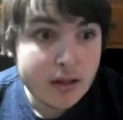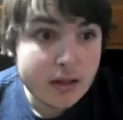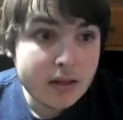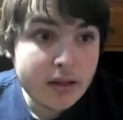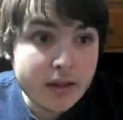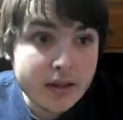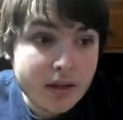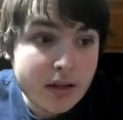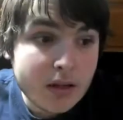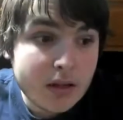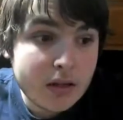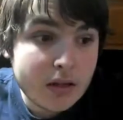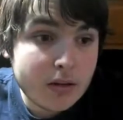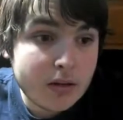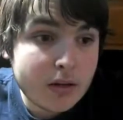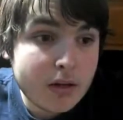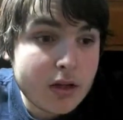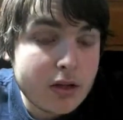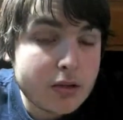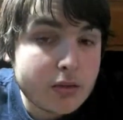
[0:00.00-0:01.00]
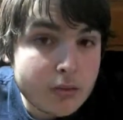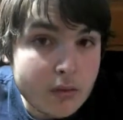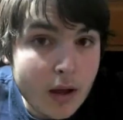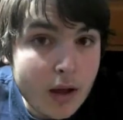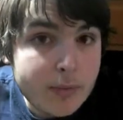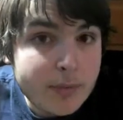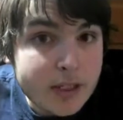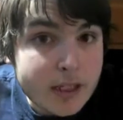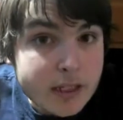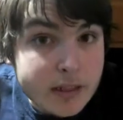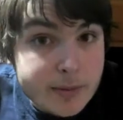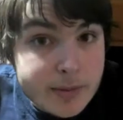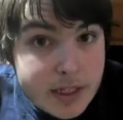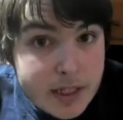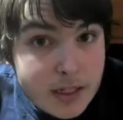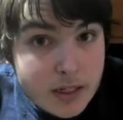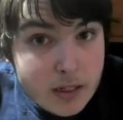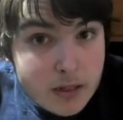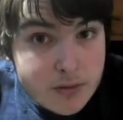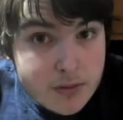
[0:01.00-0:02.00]
like, because, I mean, in the
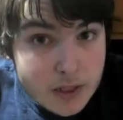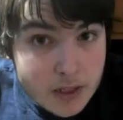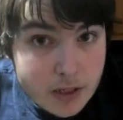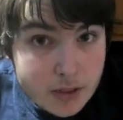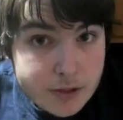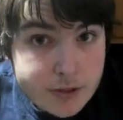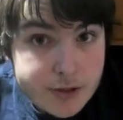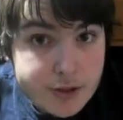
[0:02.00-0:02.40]
beginning of the year,